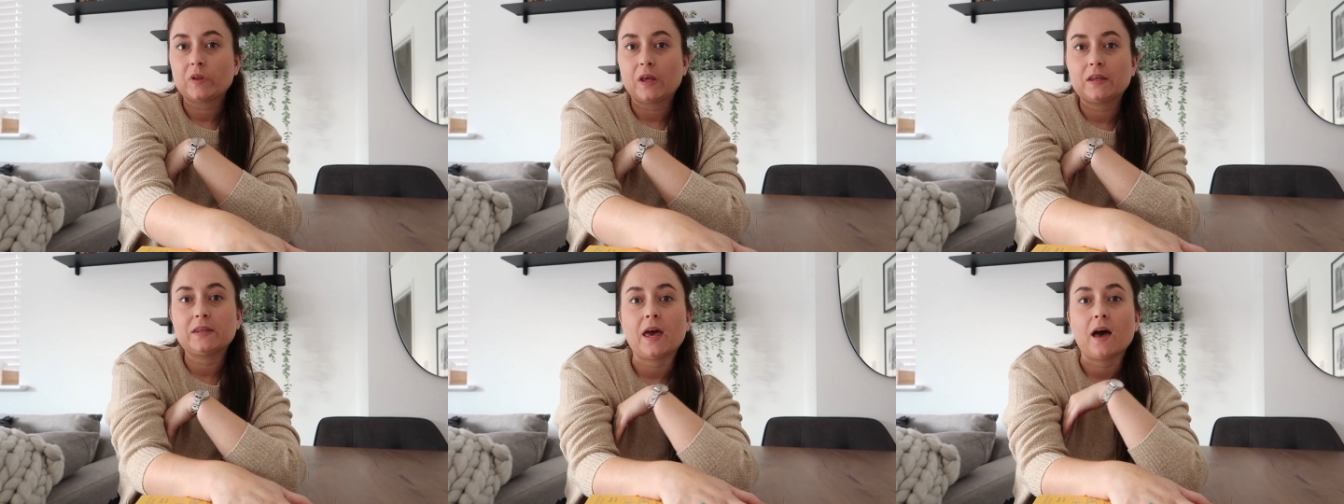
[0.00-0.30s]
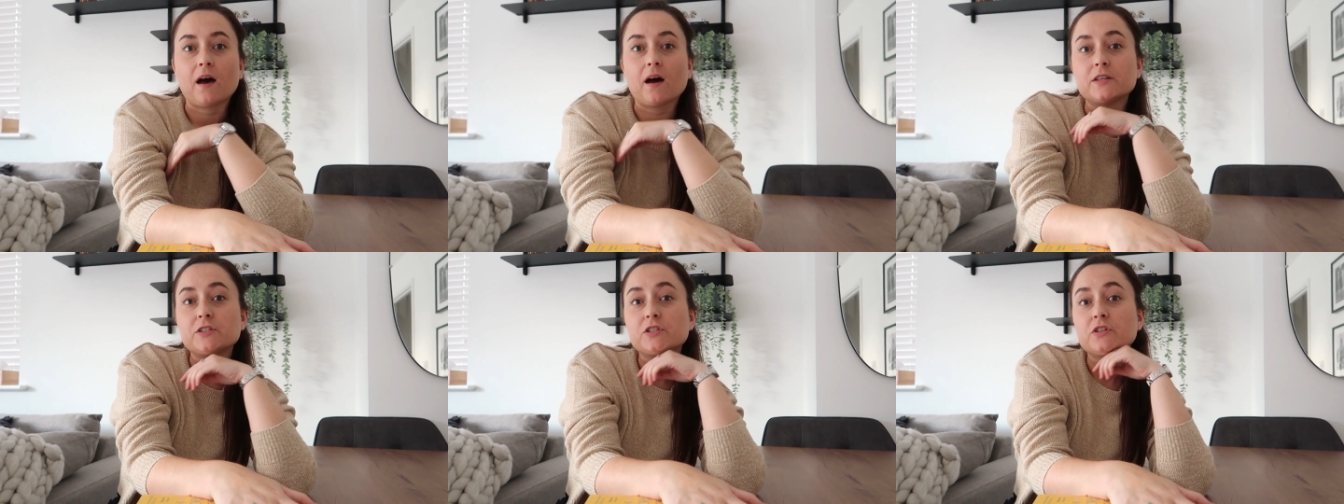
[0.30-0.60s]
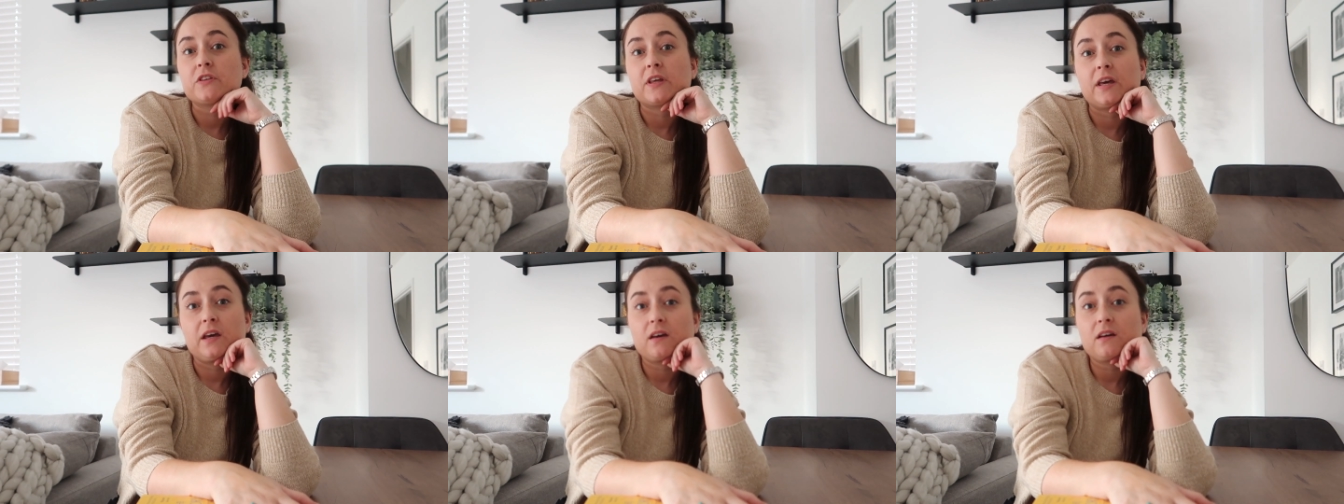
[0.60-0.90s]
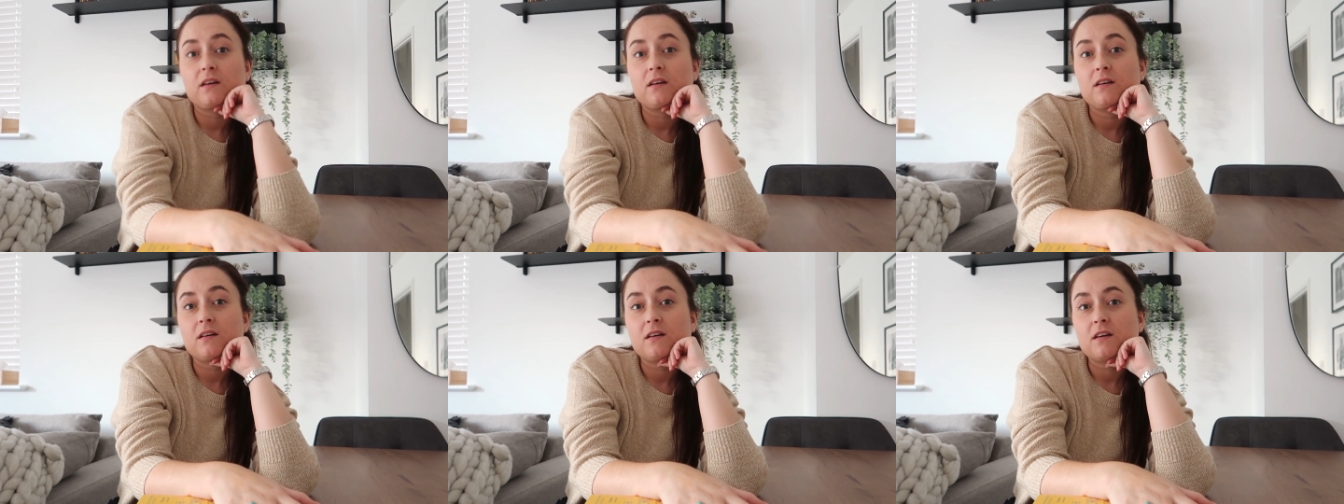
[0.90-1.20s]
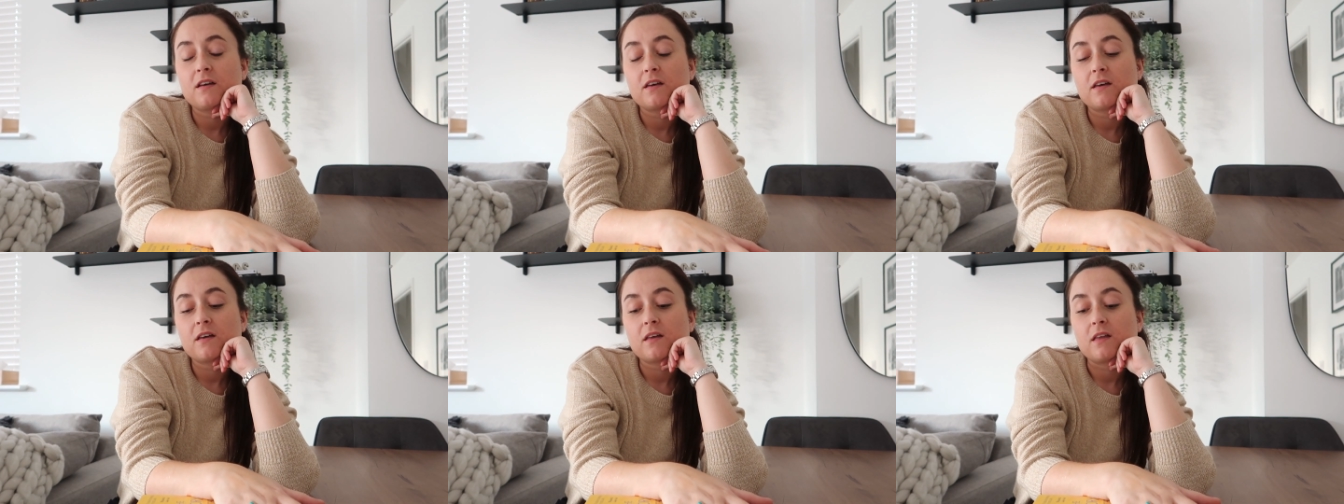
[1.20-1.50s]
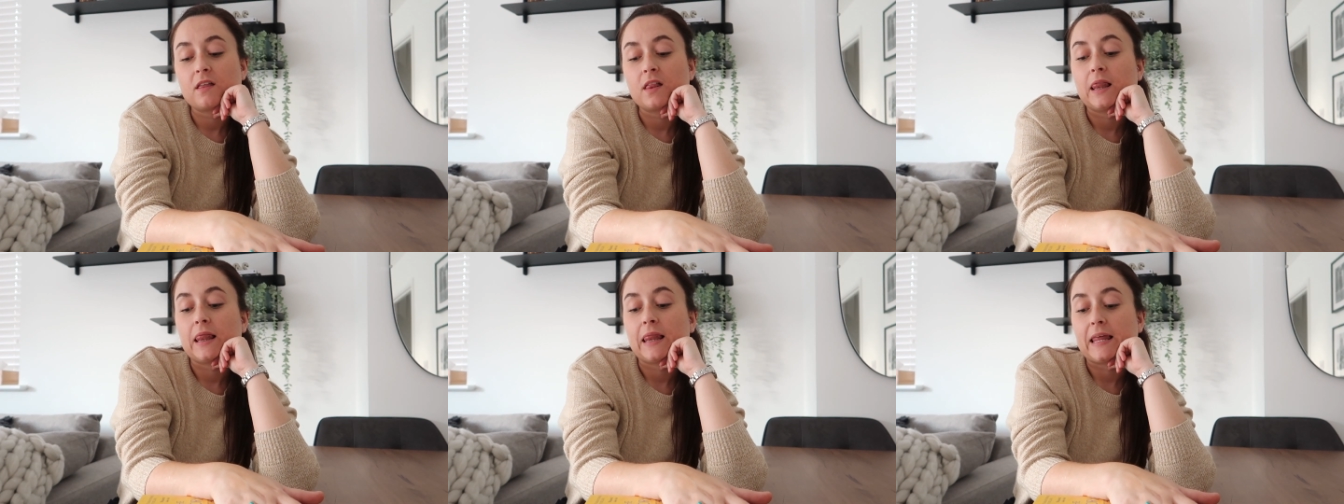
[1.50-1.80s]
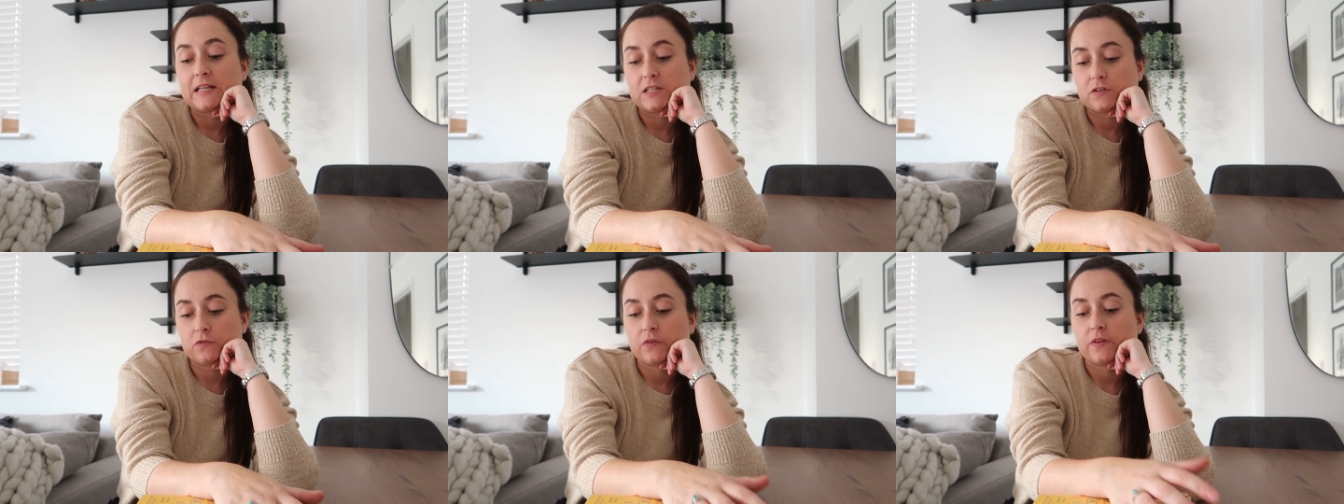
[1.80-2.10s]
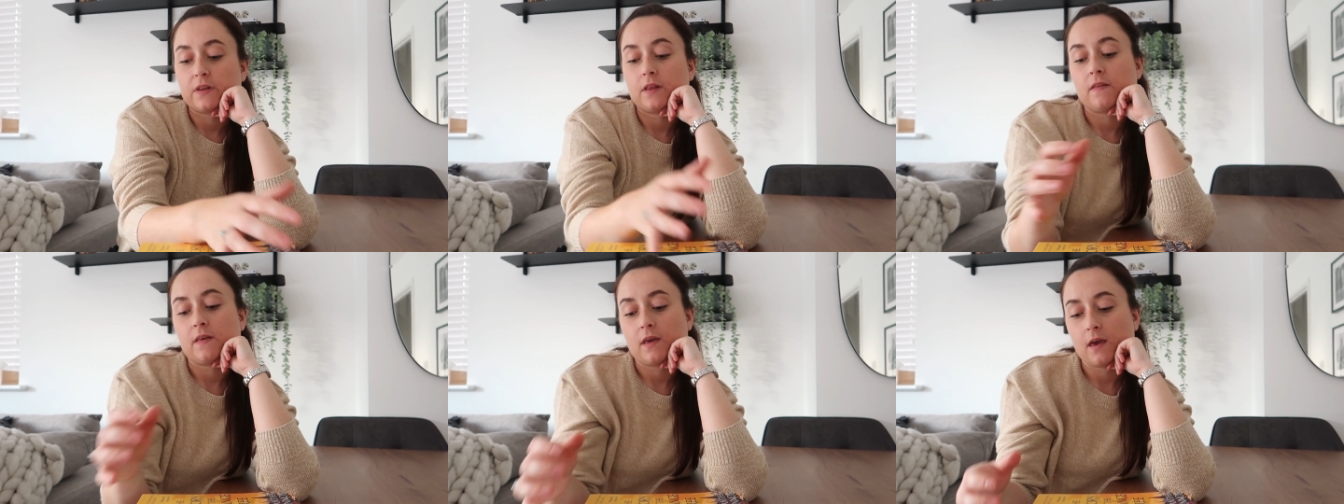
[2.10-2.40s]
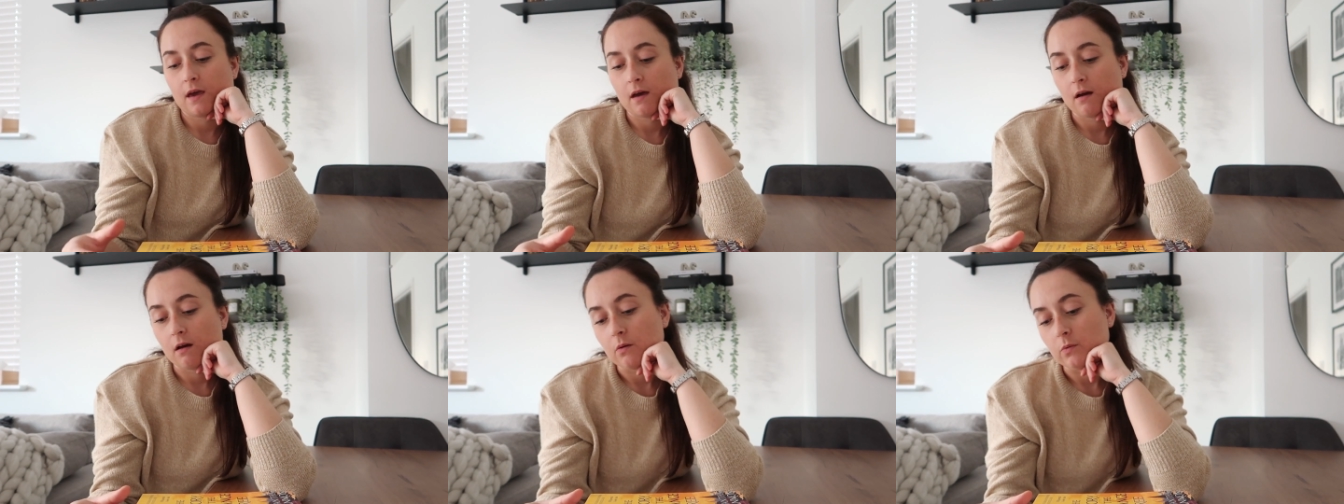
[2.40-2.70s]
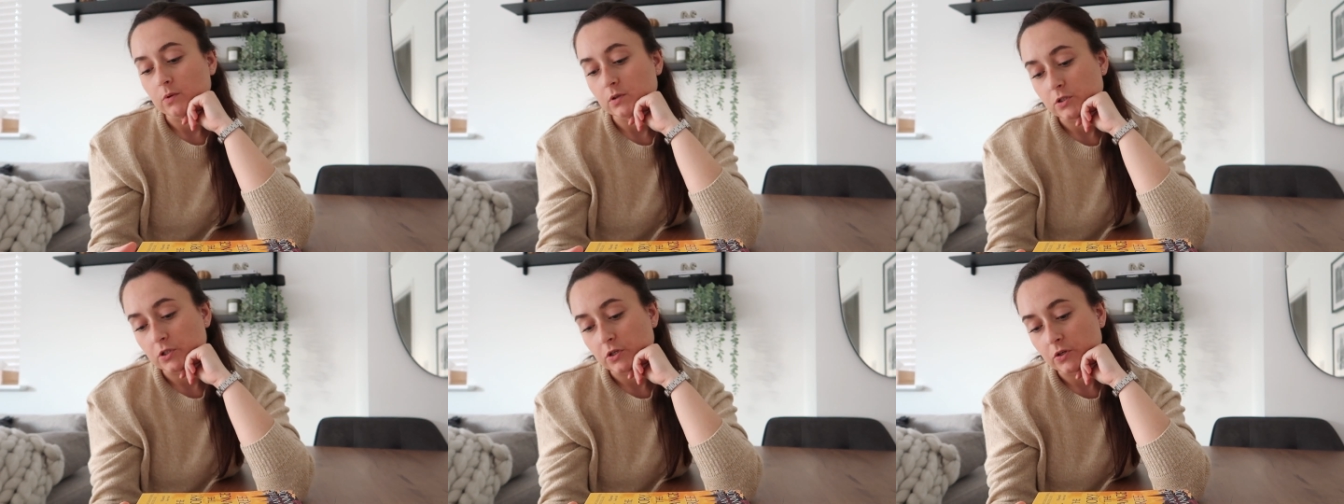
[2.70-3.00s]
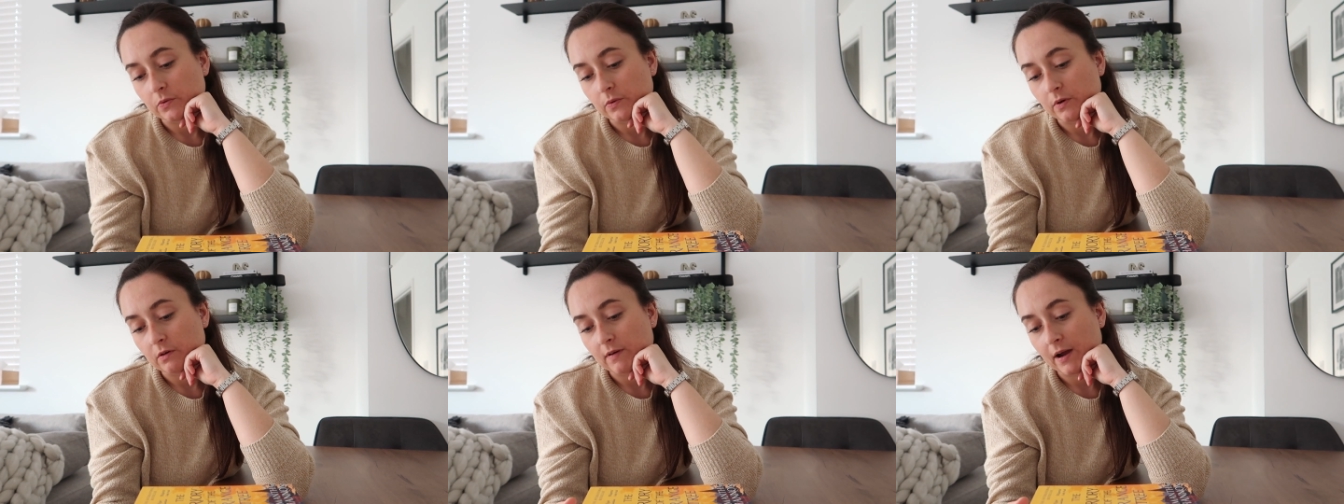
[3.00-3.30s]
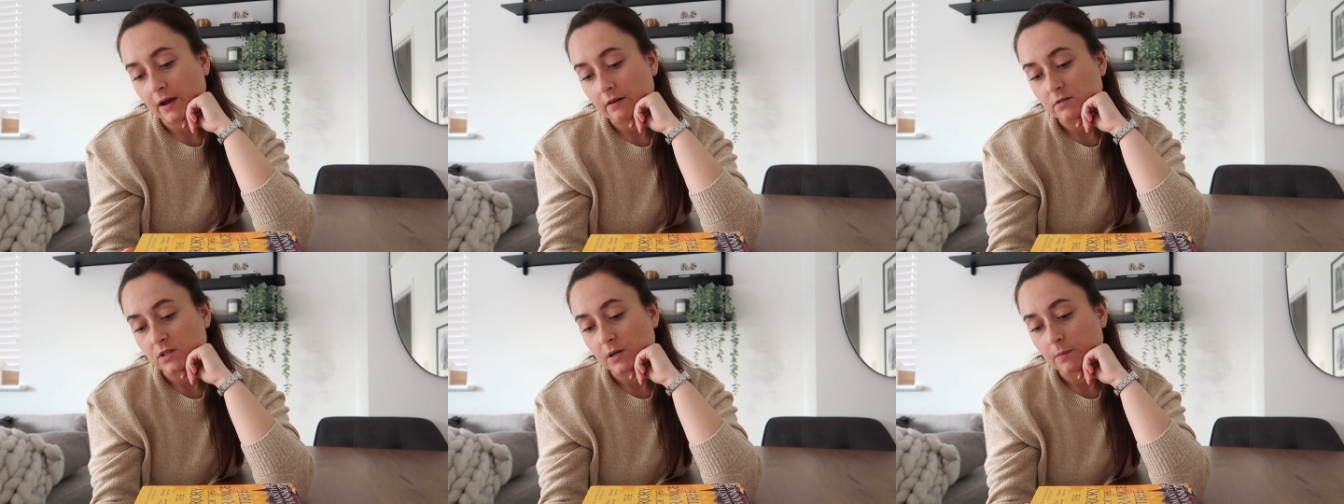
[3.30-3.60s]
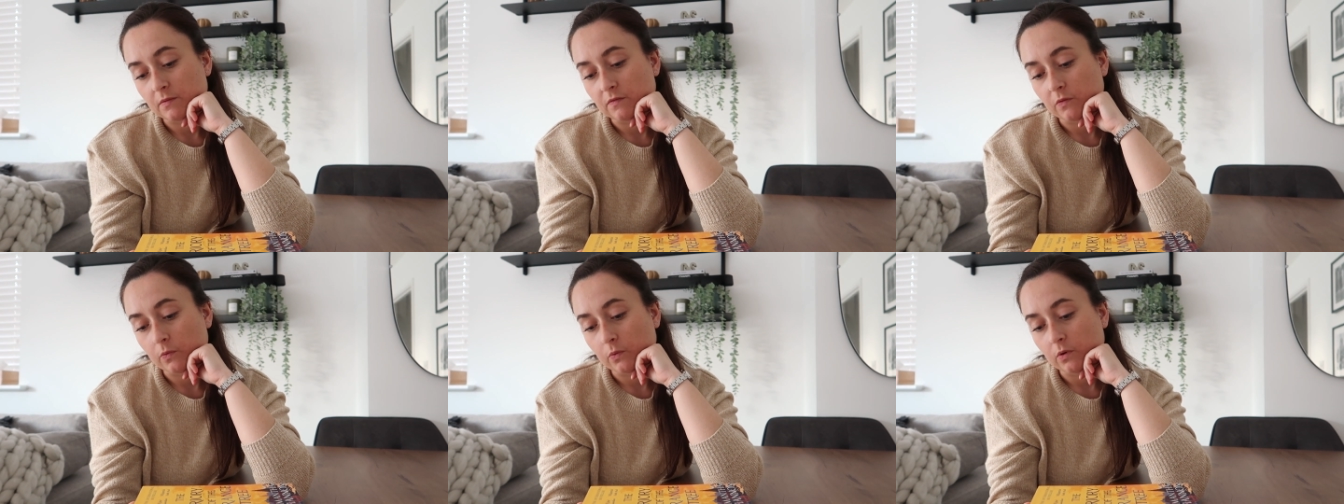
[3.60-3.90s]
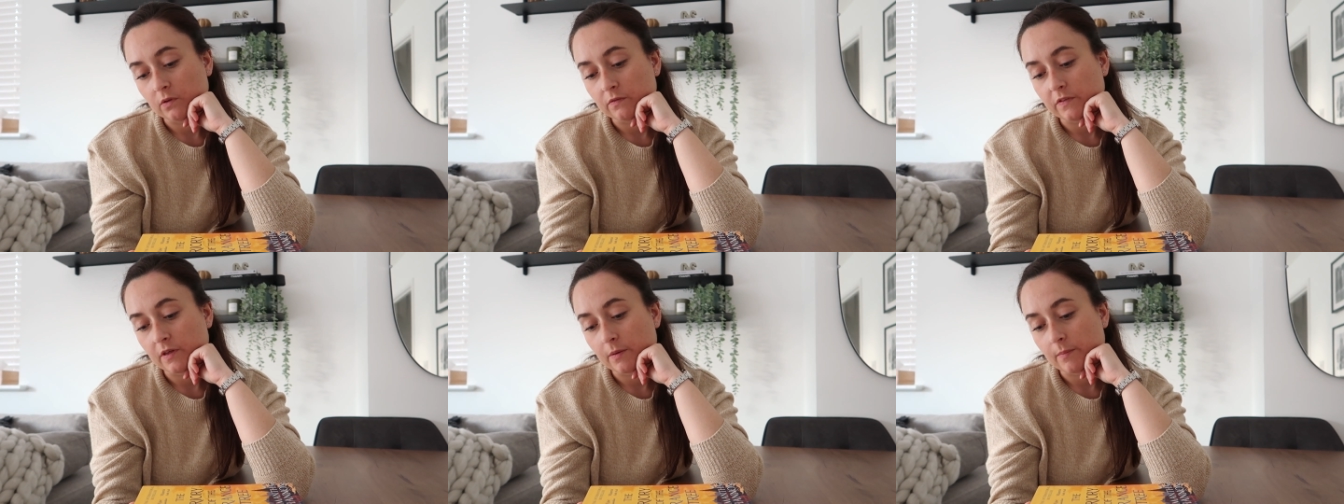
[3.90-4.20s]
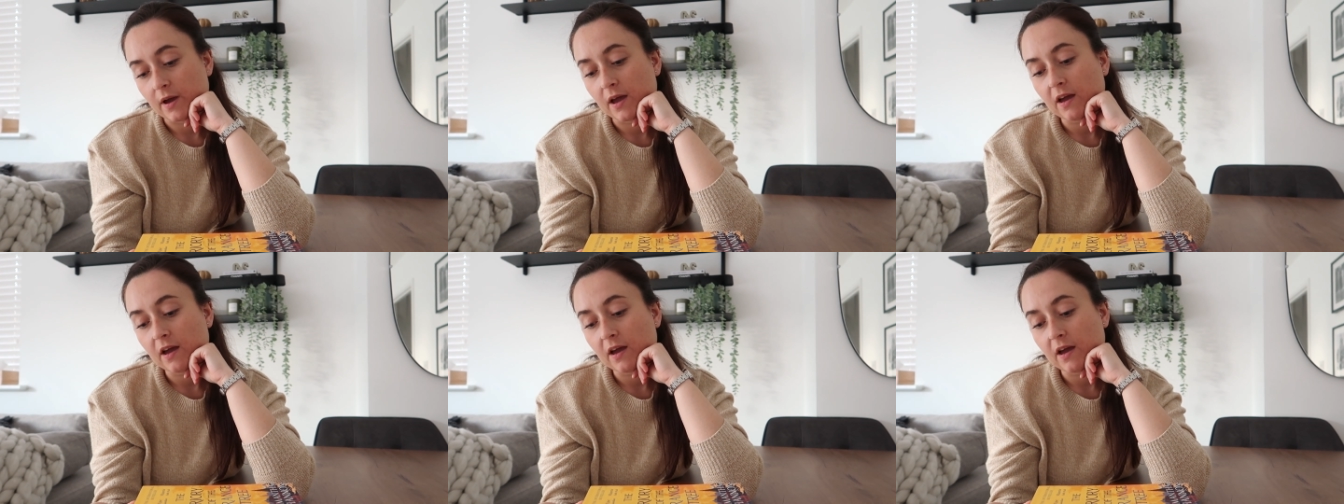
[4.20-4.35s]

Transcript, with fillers: Yeah, I do think later on in the year I will do a roundup of all of them.